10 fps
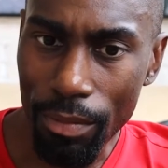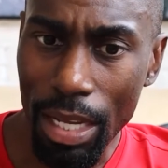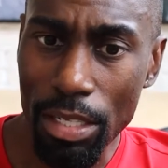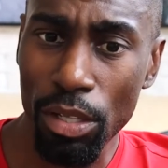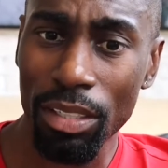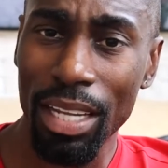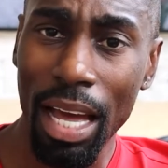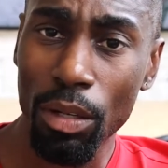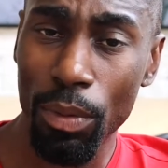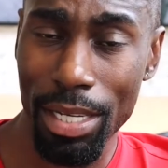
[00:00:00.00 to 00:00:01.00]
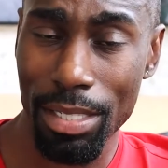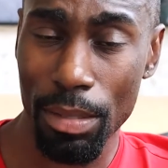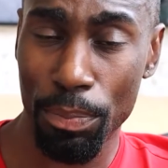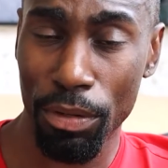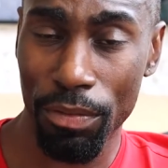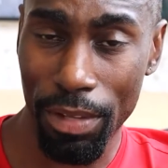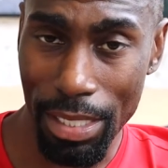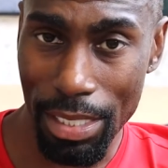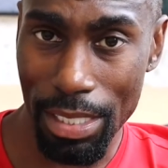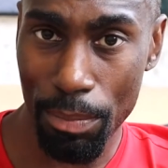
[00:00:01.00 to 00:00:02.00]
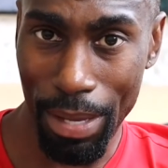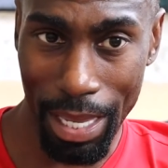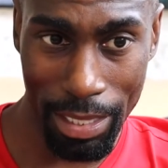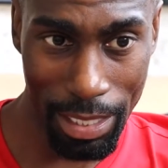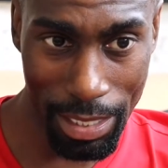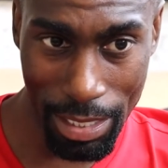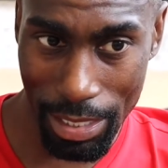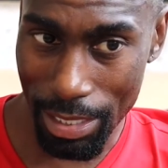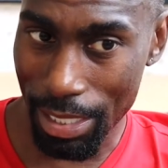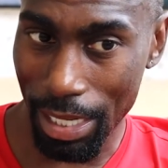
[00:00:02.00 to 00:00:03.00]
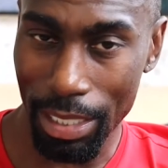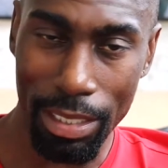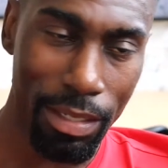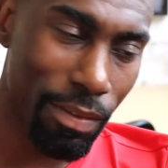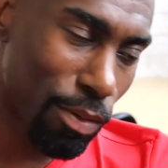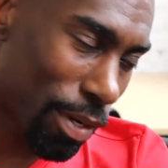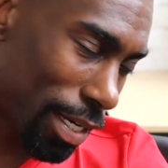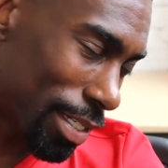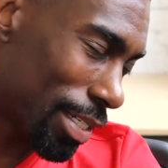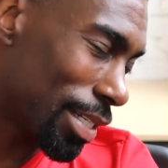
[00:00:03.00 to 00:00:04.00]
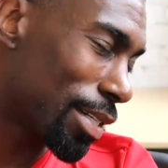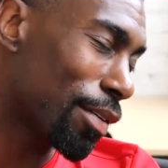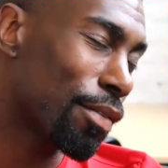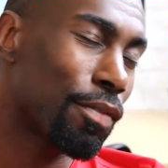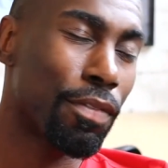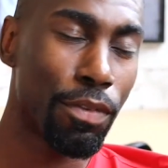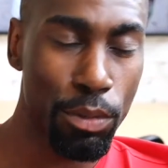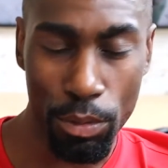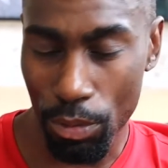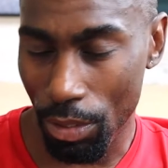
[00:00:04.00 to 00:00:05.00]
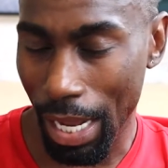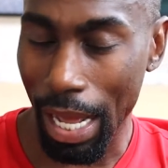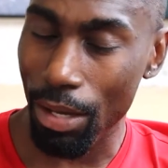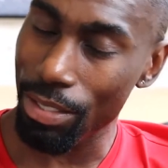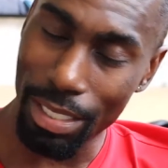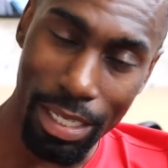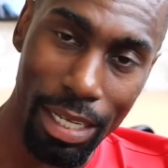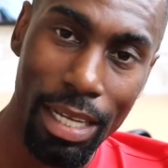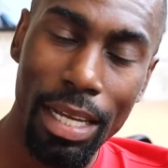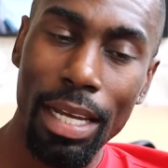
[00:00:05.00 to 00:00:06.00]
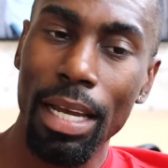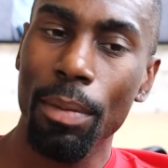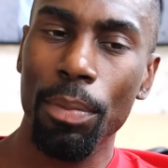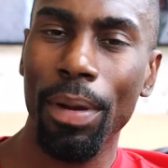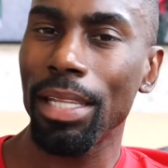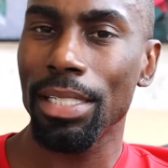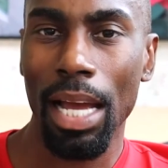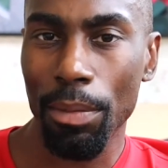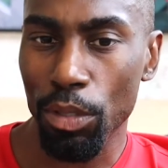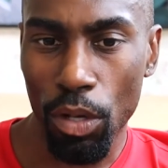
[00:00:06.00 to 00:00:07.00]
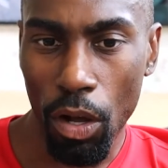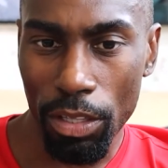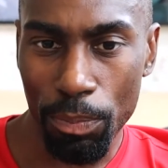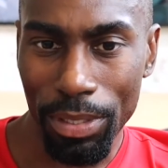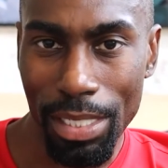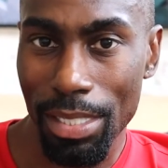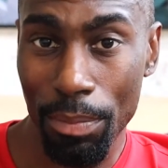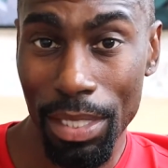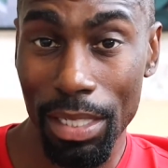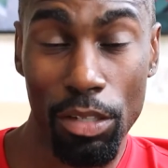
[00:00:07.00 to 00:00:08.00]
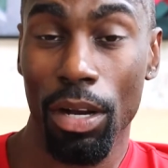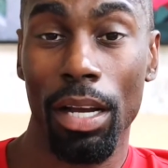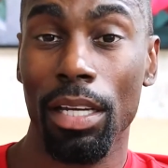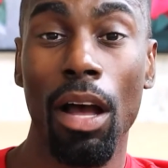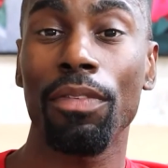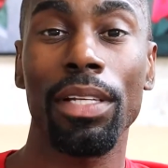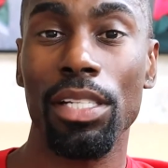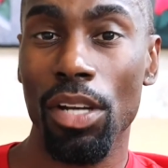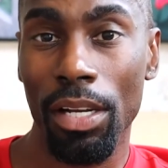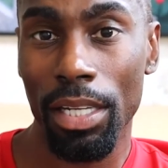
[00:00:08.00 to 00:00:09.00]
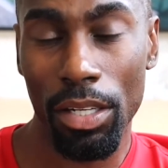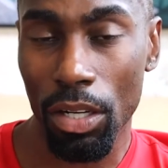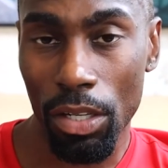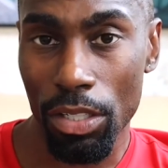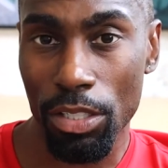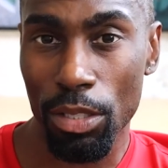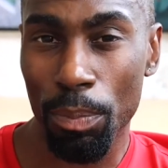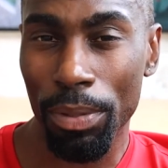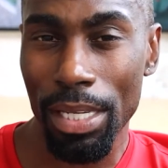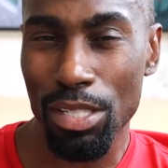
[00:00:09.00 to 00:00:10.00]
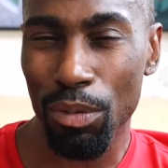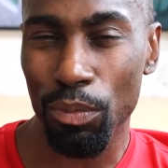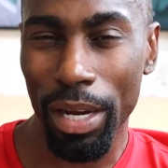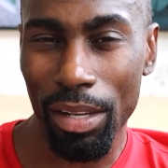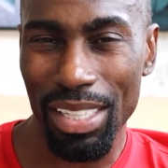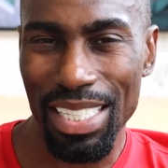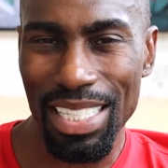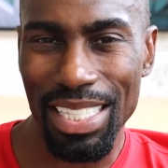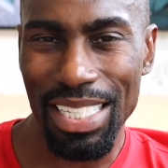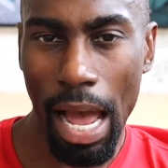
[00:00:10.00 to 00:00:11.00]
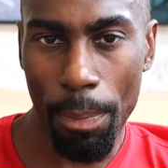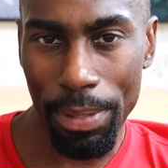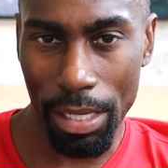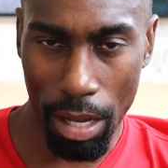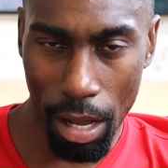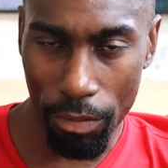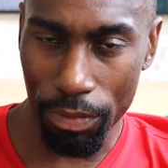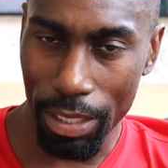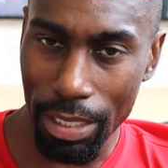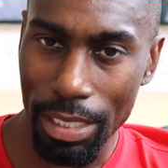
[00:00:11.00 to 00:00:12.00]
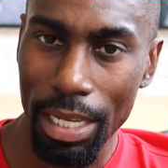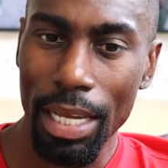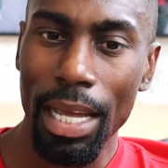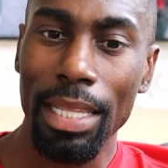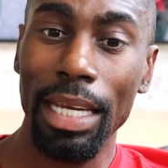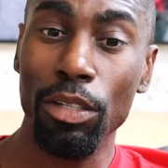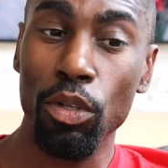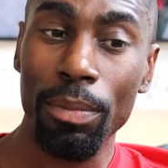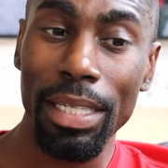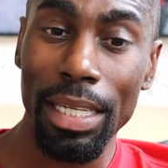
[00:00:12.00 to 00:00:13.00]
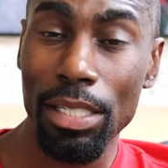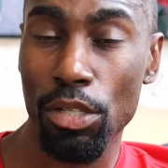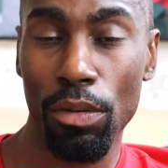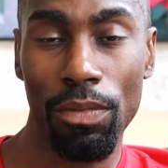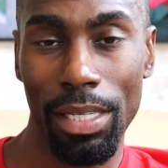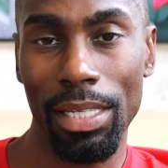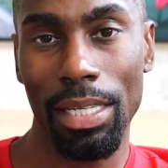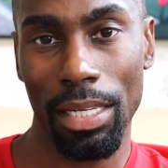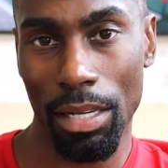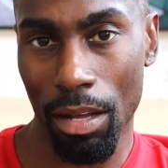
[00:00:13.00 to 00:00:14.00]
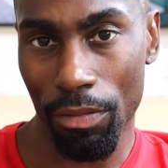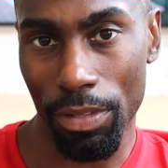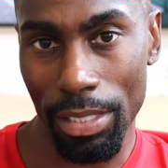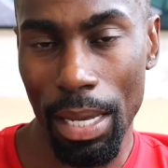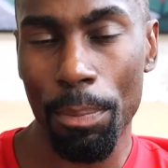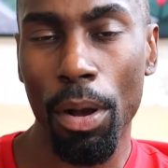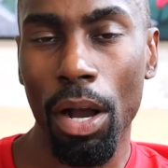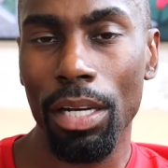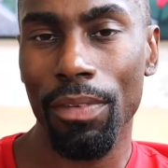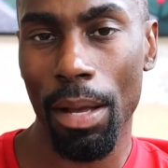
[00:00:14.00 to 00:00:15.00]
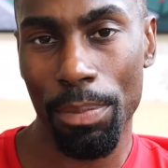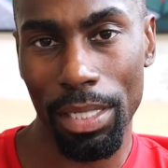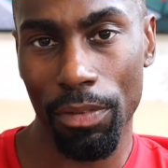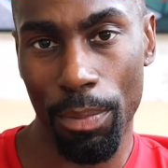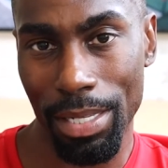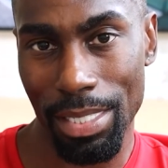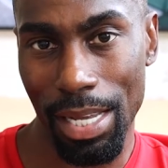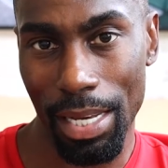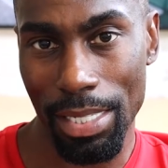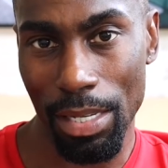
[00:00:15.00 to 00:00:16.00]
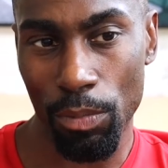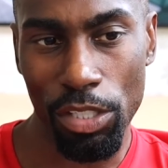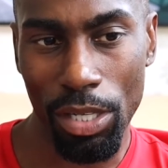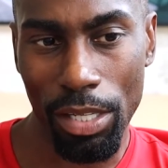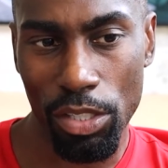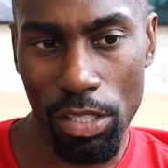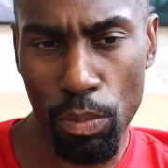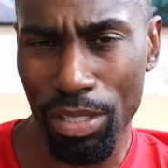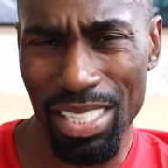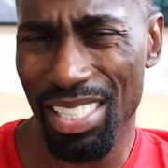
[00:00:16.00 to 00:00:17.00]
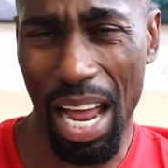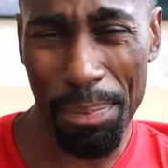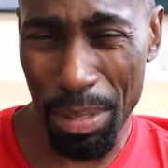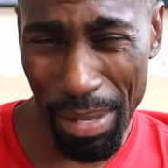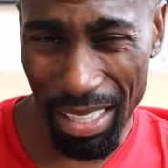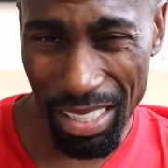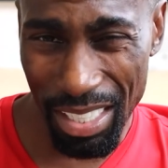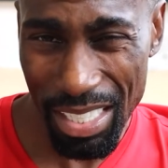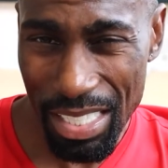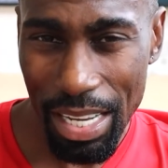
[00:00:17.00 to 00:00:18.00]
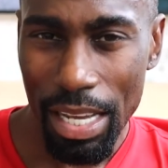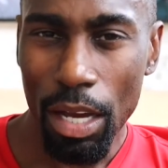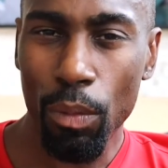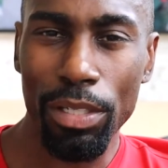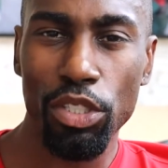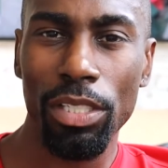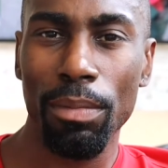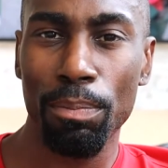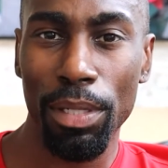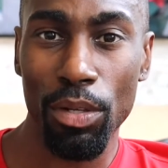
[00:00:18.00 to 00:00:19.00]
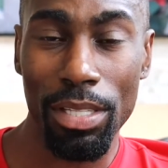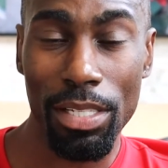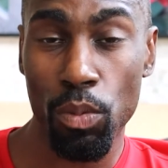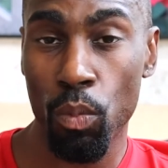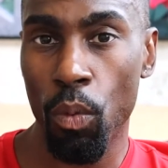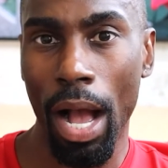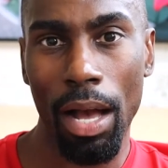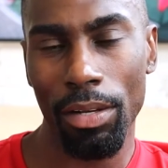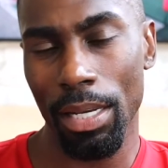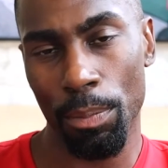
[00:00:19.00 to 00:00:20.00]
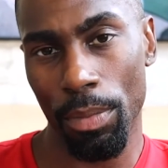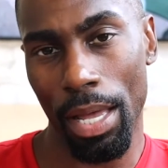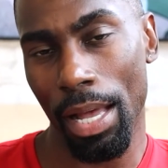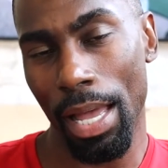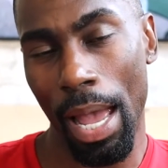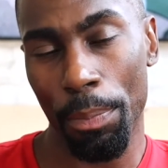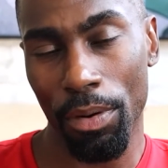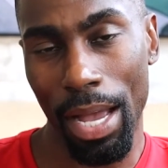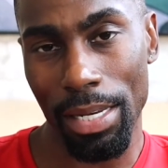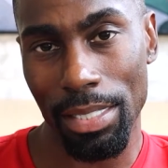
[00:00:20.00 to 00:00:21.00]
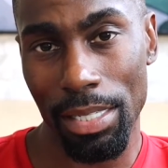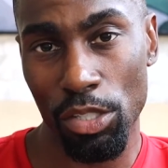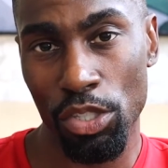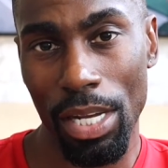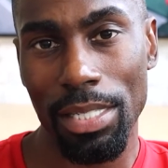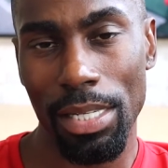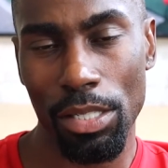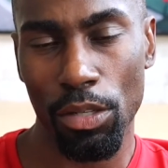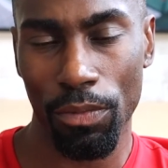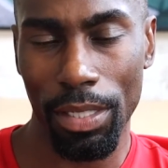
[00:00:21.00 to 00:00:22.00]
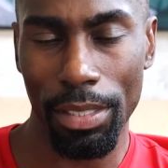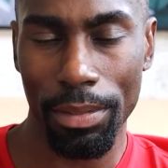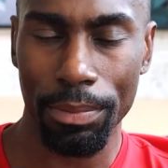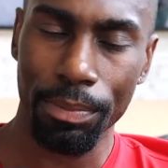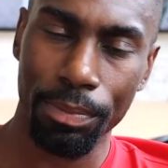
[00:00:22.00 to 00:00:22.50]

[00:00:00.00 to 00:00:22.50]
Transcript: So there are a lot of ways to prevent bad things. It's like living wages, food, housing. But by the time you call the police, a conflict has already occurred. So the police are rarely stopping conflict. They are normally intervening in conflict. And part of our belief about society is that we should actually just work to stop the bad things. We shouldn't build this wild apparatus to just intervene.